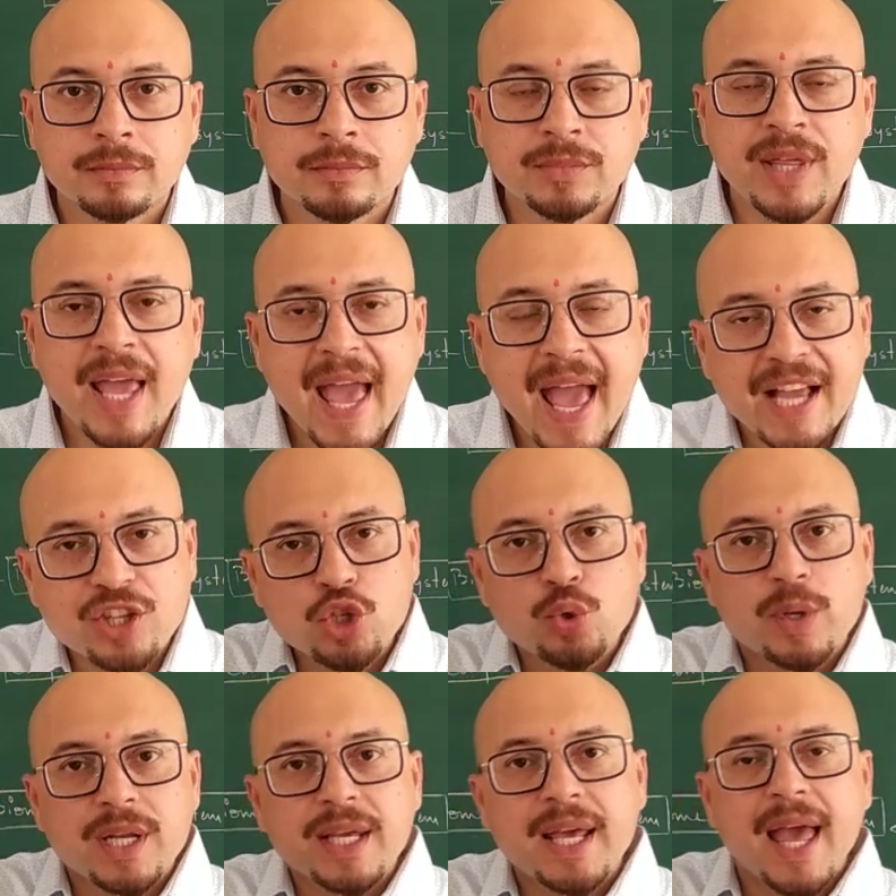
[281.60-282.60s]
they
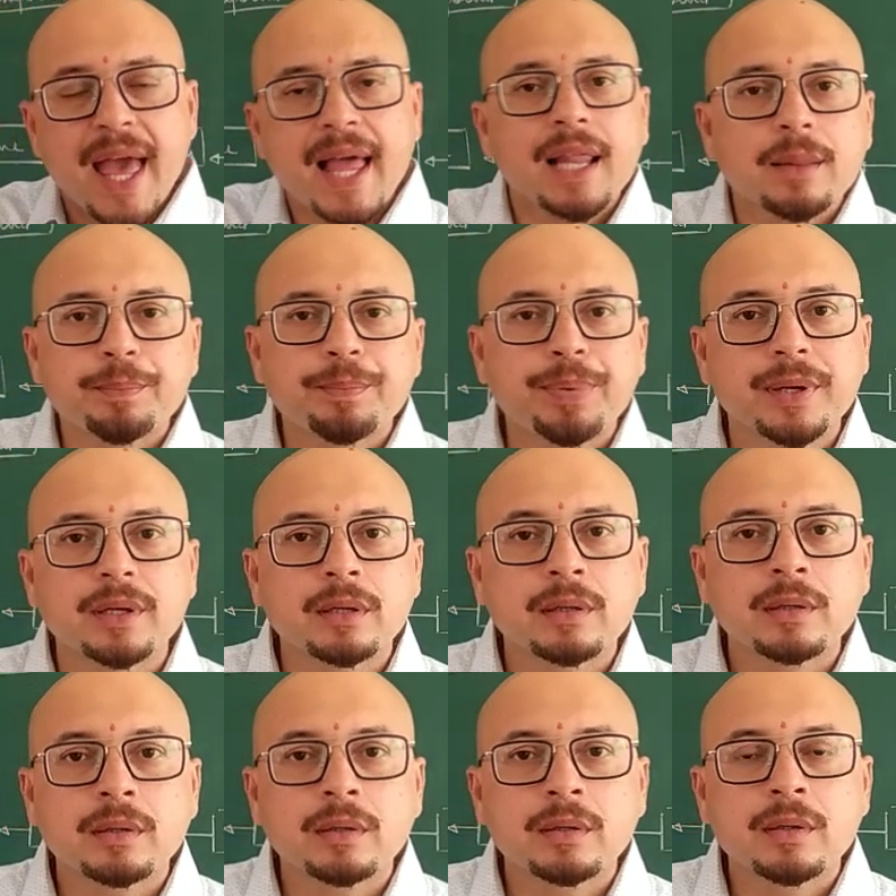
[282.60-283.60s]
actually help
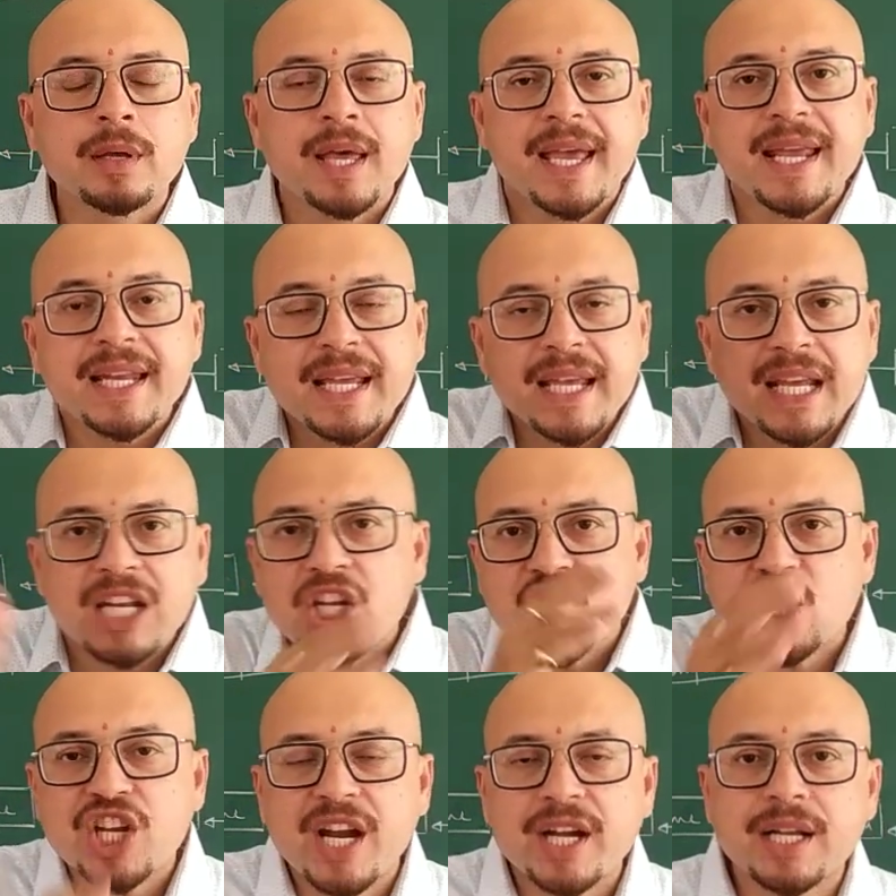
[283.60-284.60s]
in
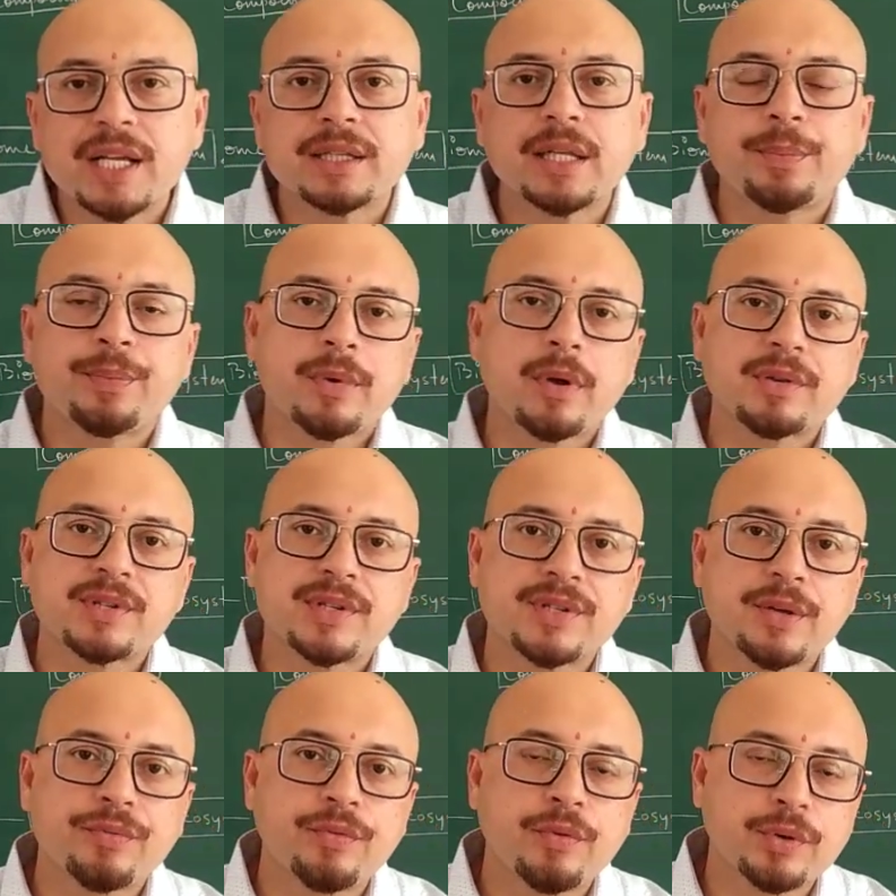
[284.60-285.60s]
initiating the process
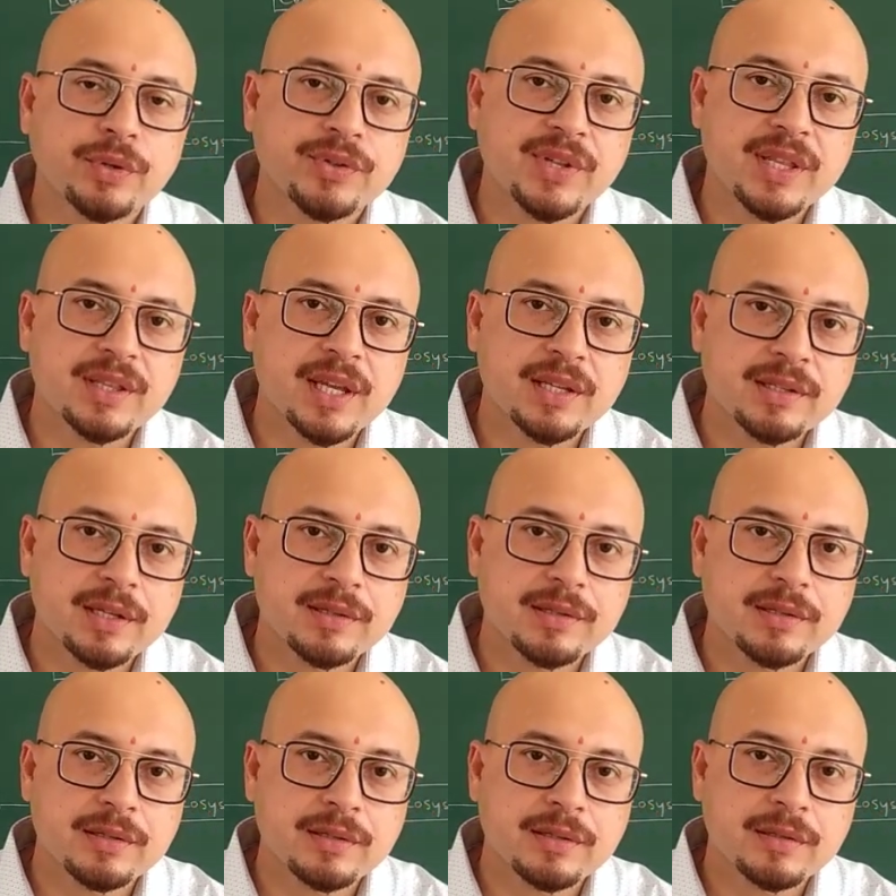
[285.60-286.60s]
of
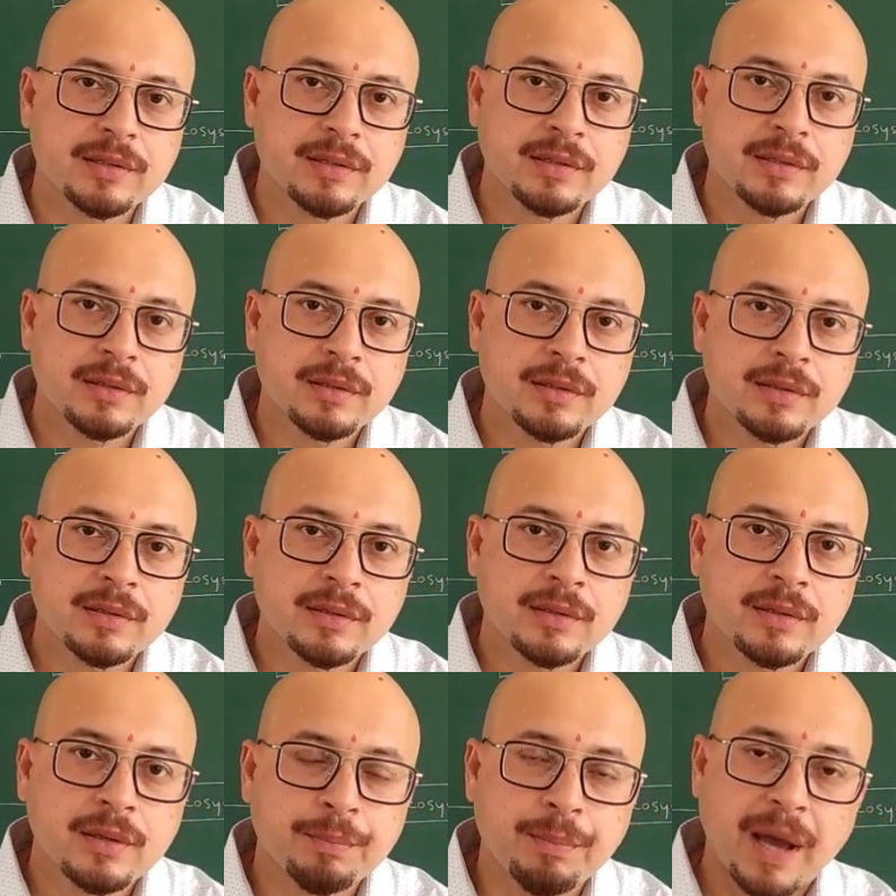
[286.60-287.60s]
photosynthesis
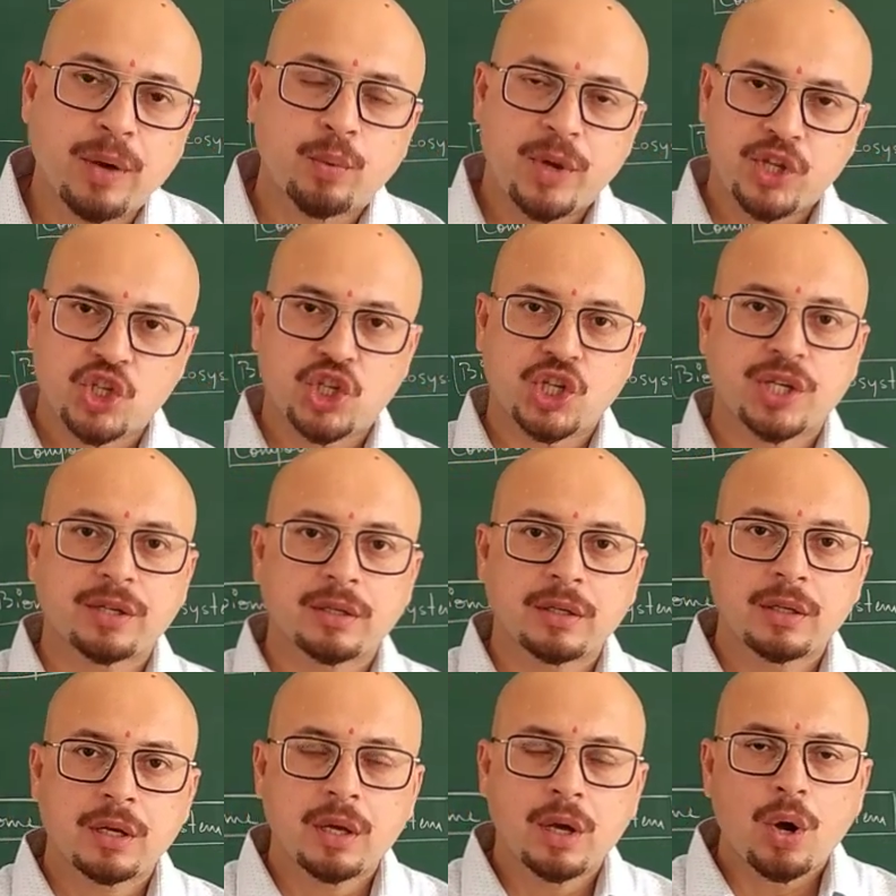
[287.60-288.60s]
by which
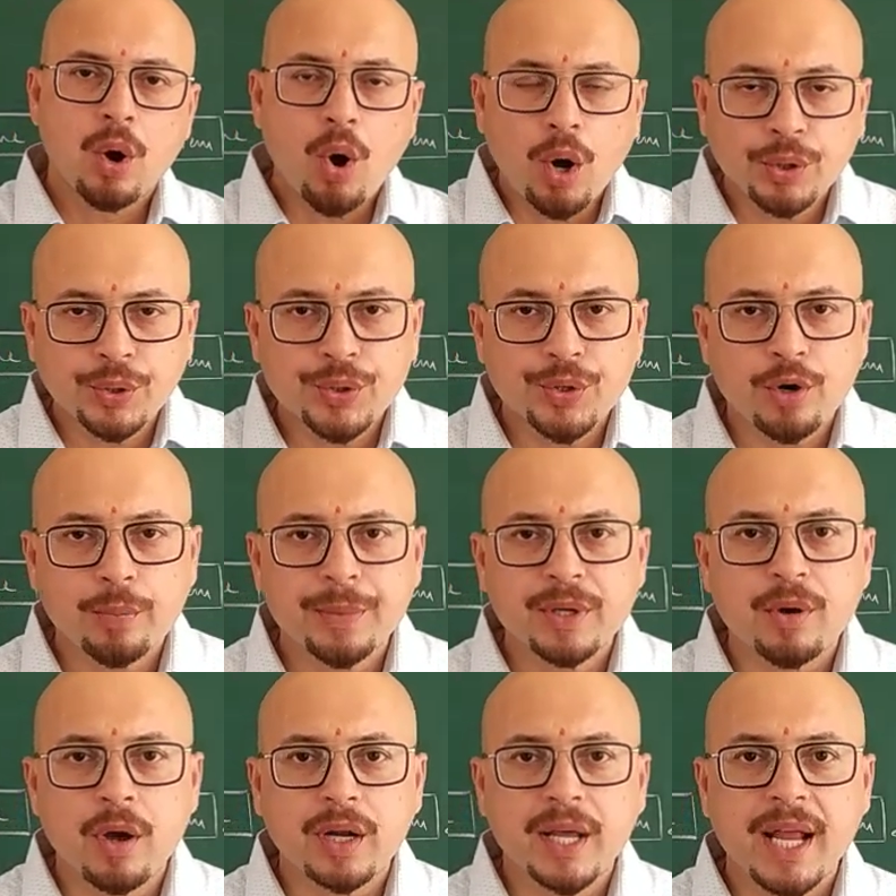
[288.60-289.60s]

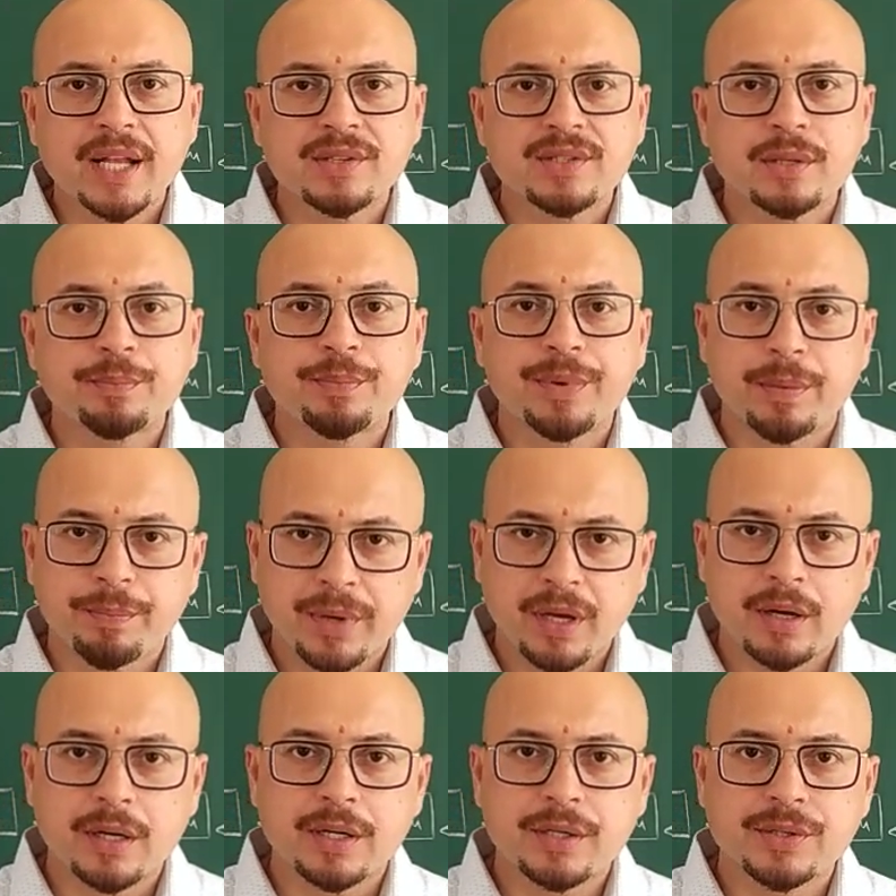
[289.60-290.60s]
autotrophic organism
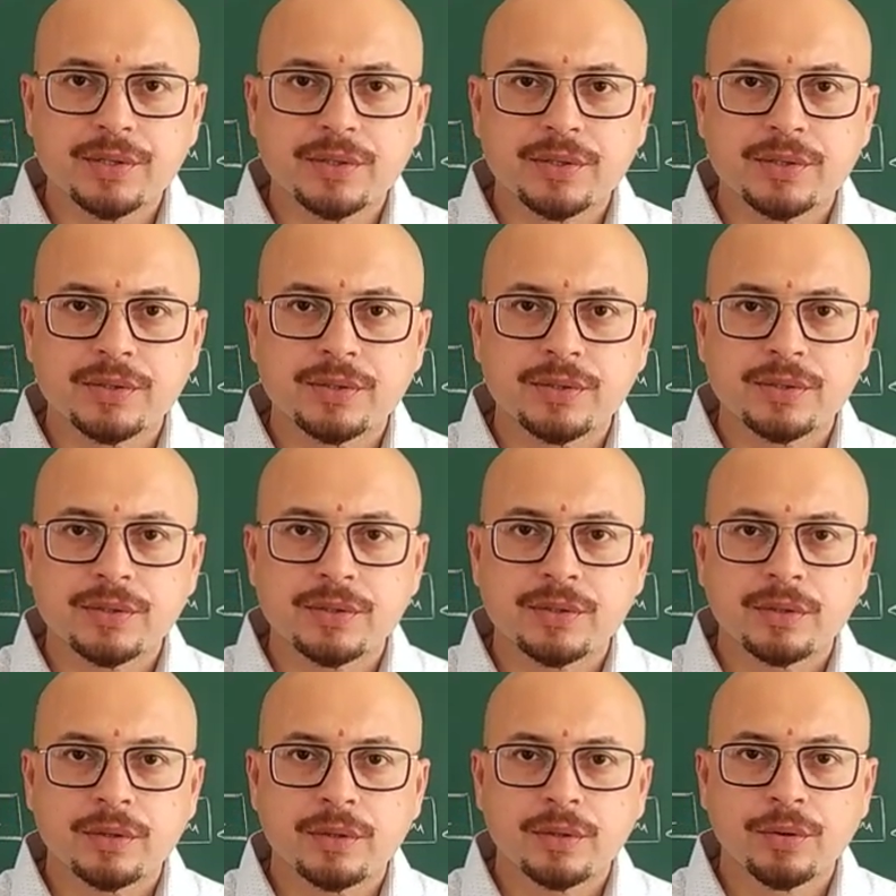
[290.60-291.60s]
prepares
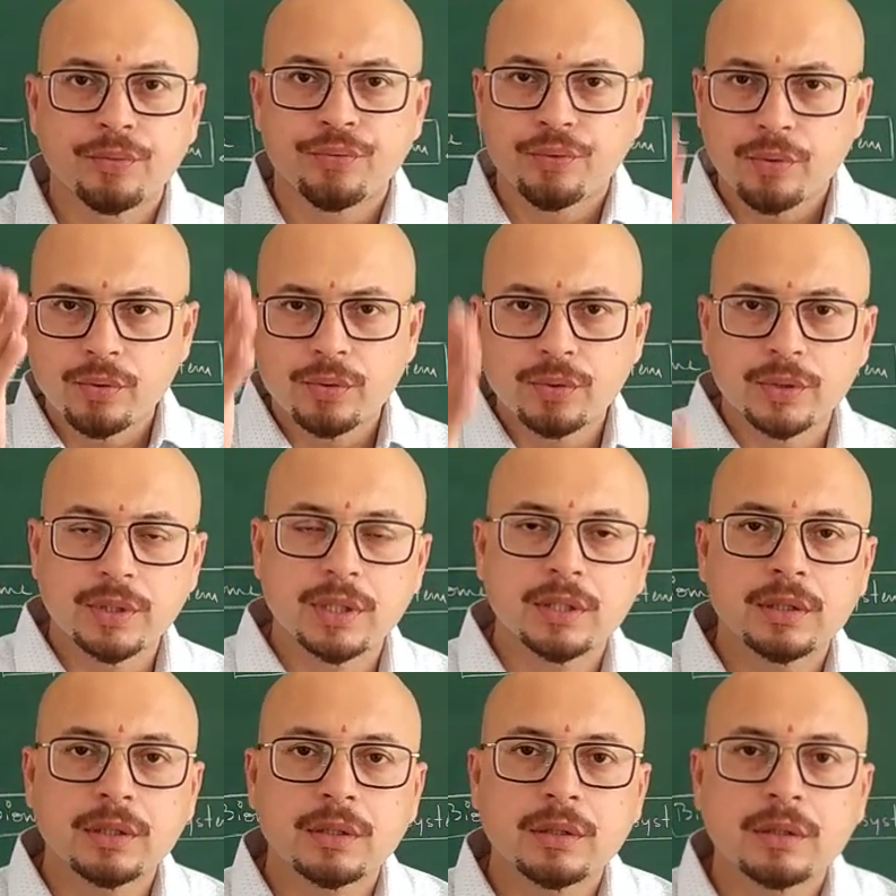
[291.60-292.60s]

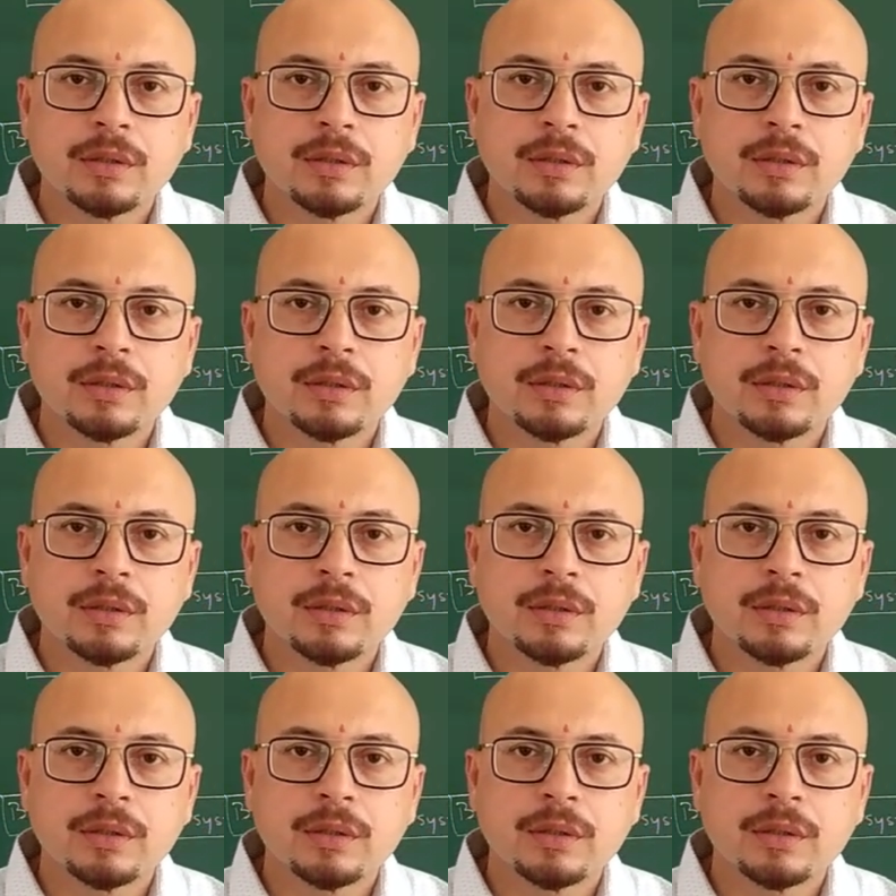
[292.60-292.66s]
food,